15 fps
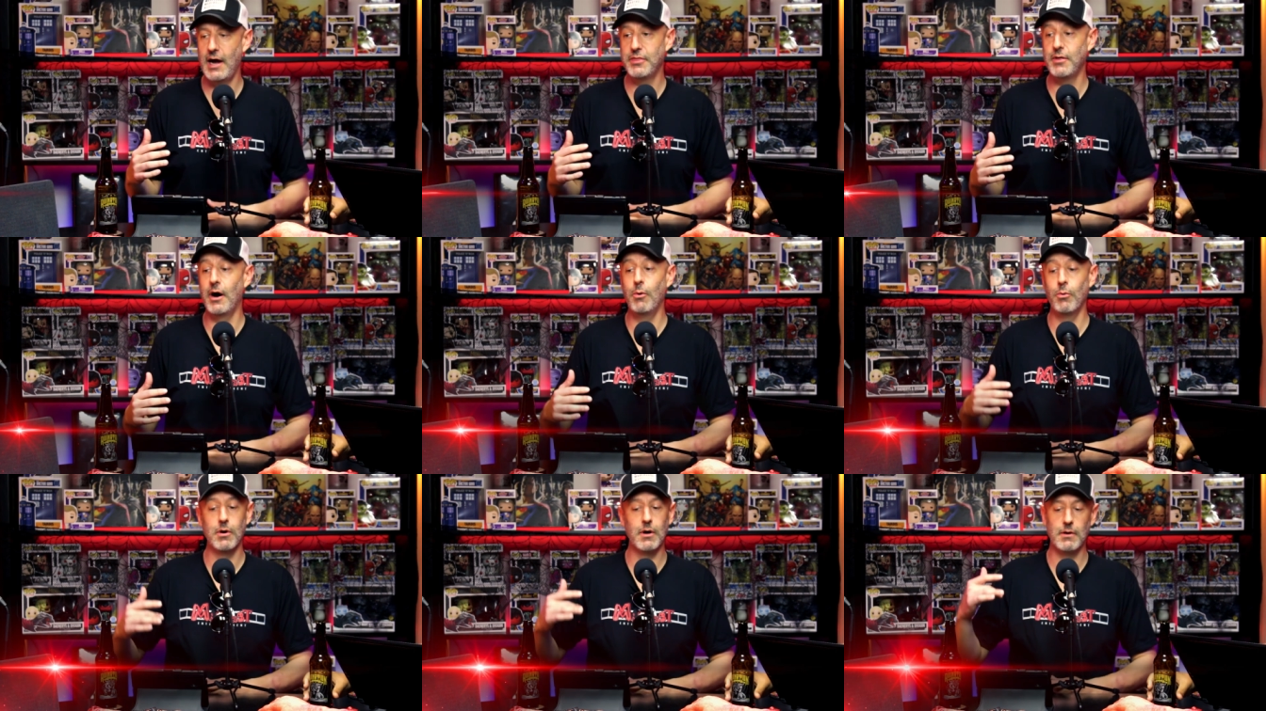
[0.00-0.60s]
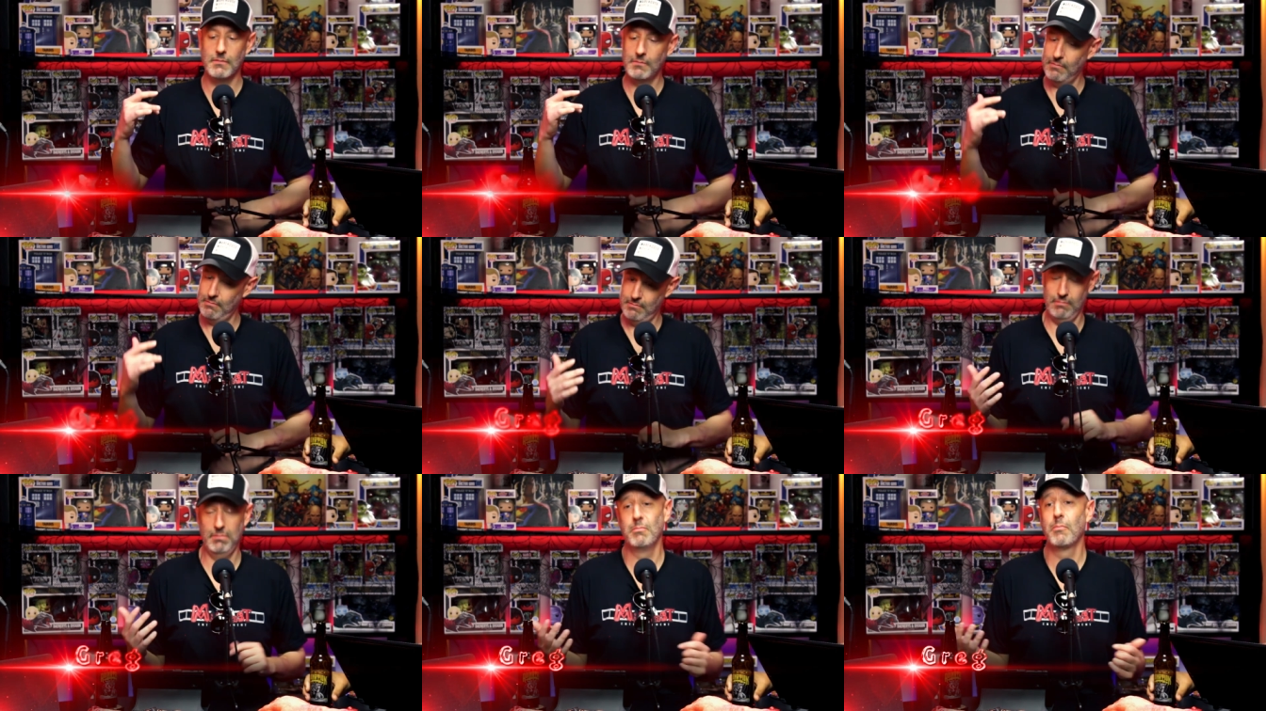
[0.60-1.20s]
I thought were
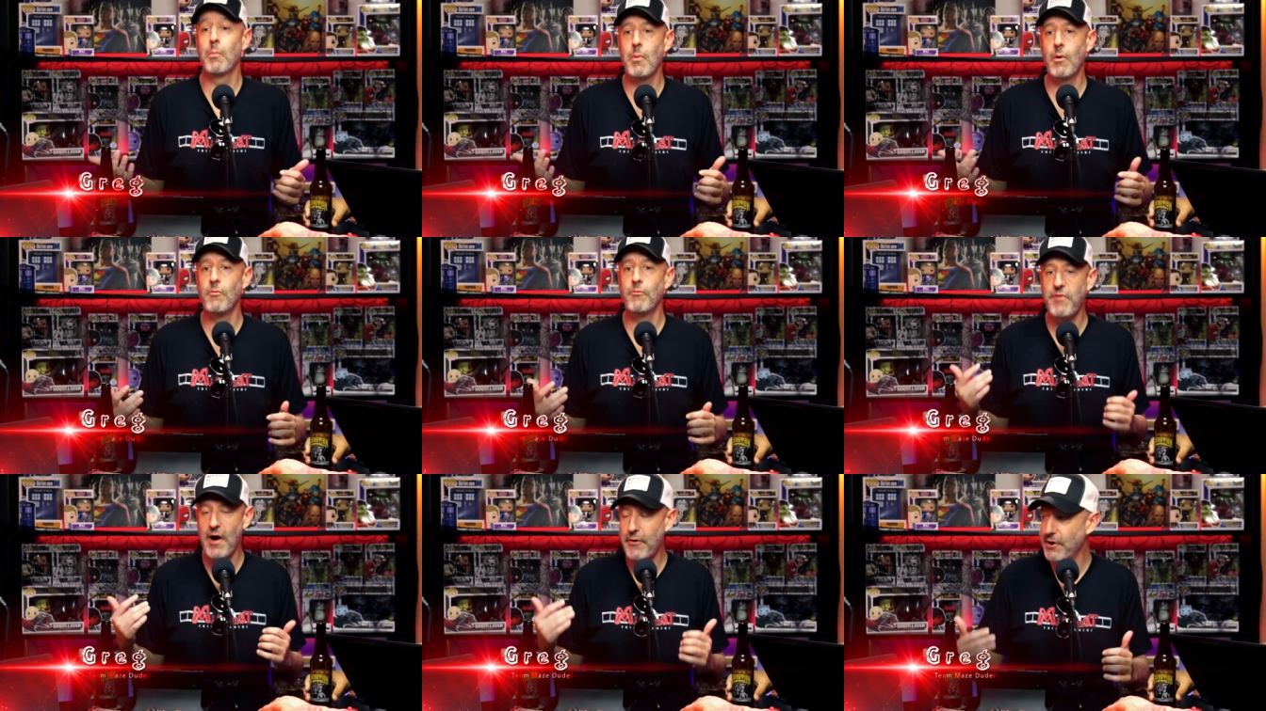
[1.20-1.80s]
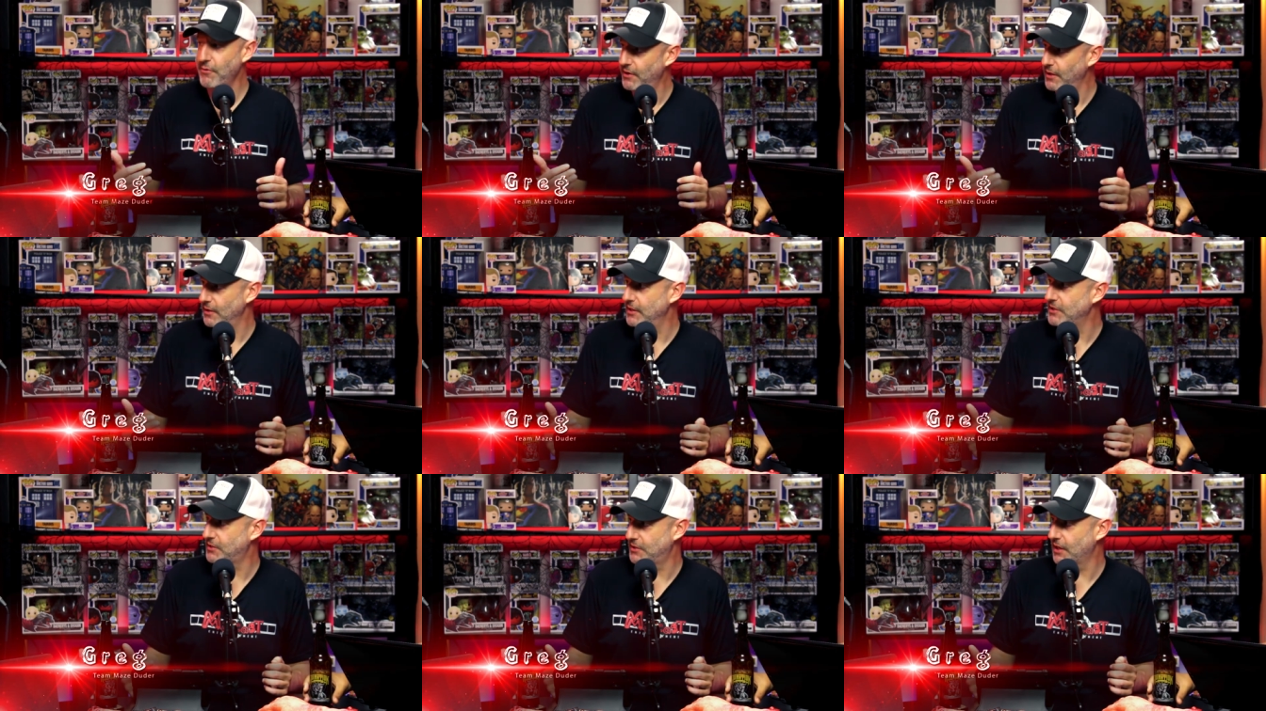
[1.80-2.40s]
very
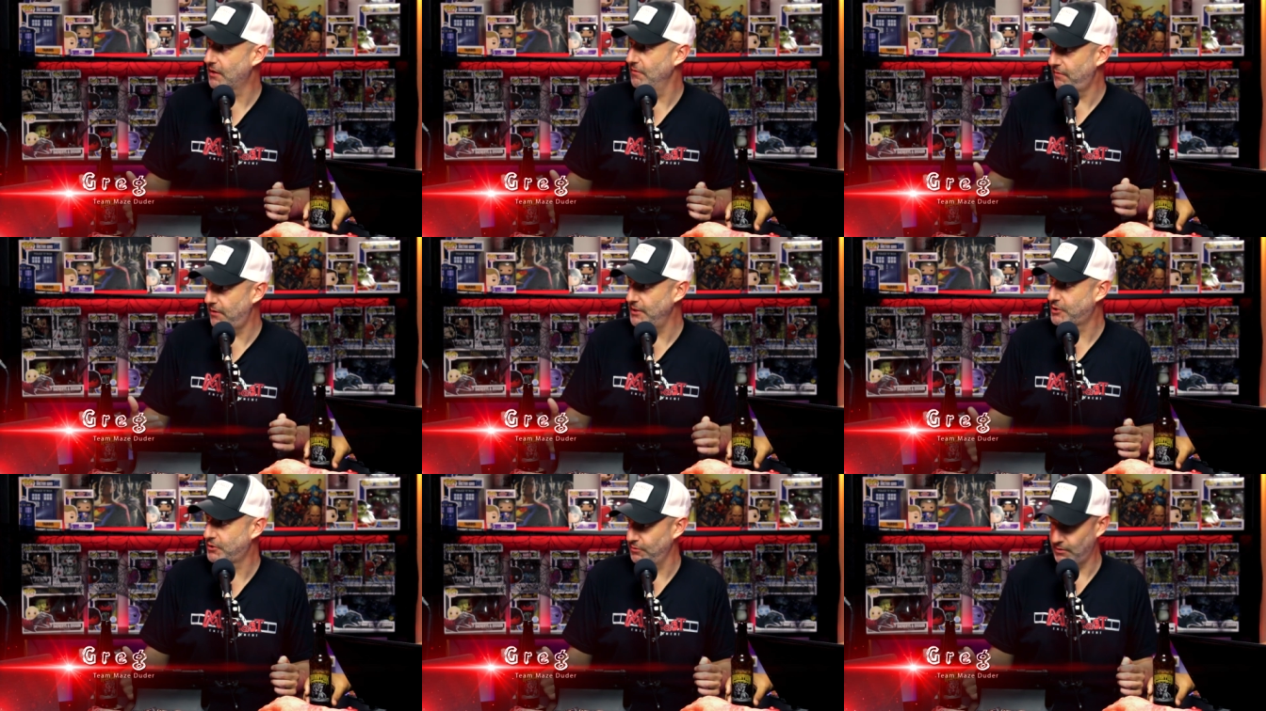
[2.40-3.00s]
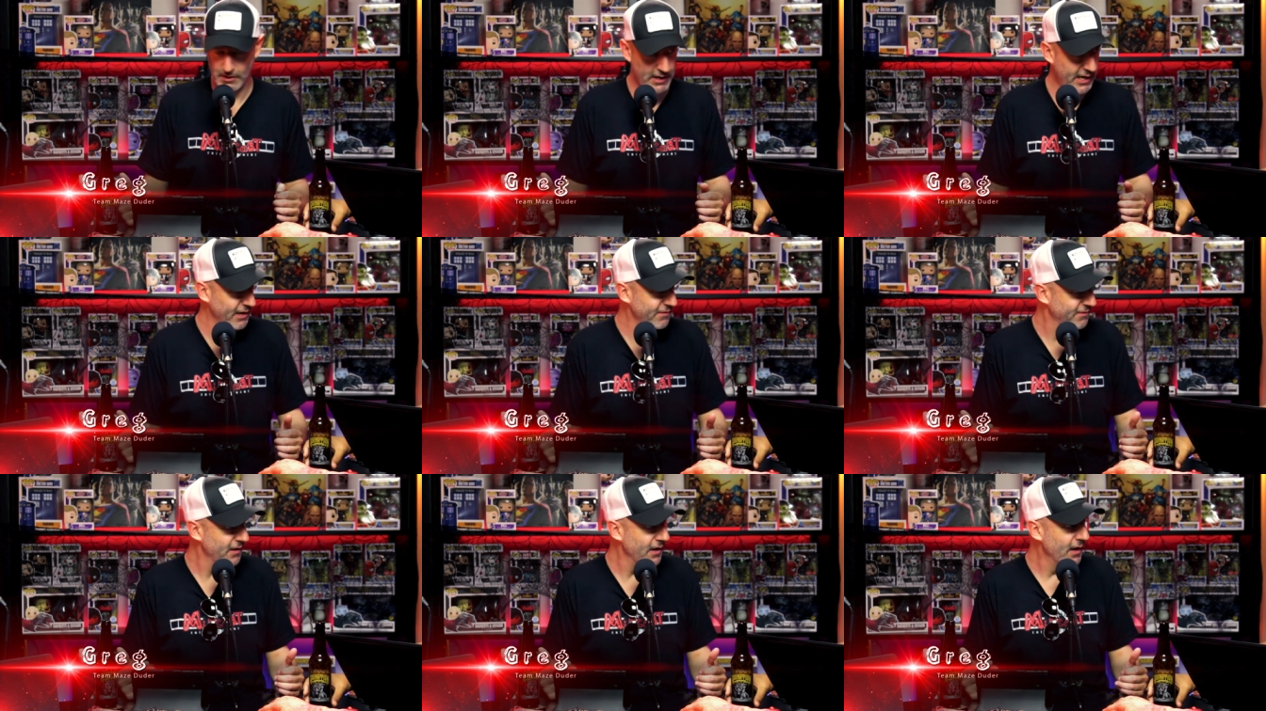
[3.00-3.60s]
realistic and very true to
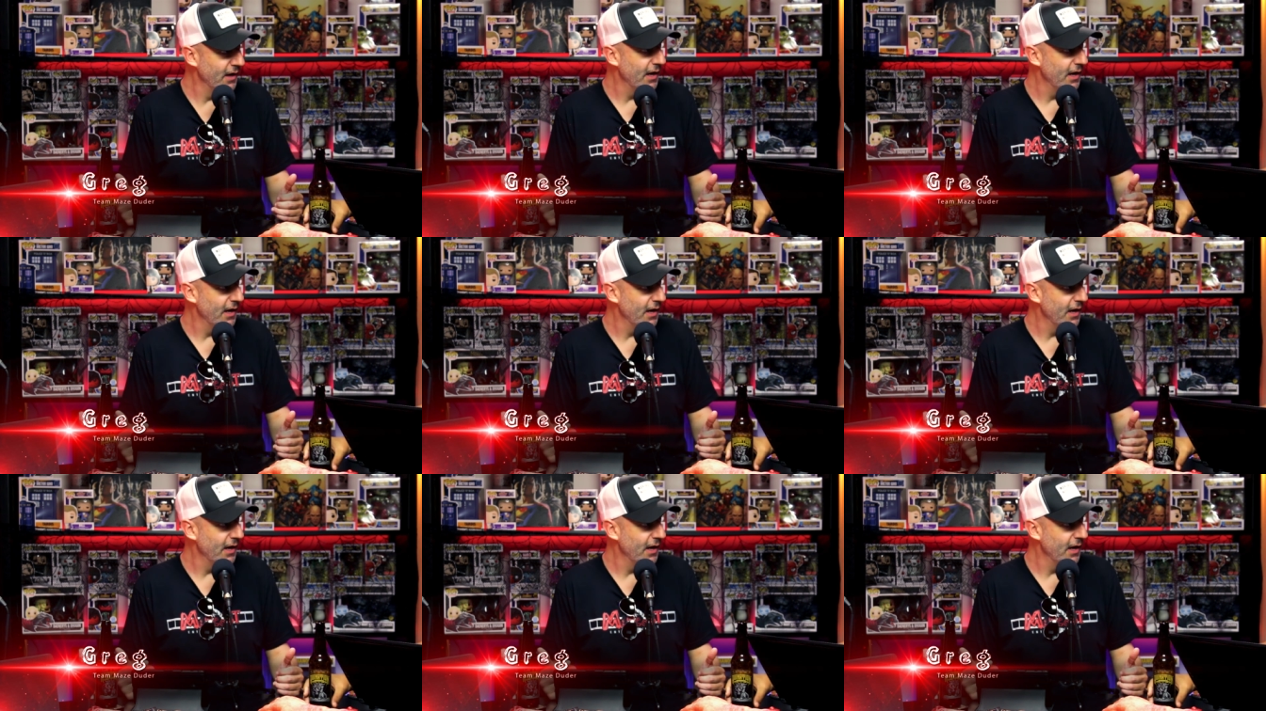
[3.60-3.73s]
life.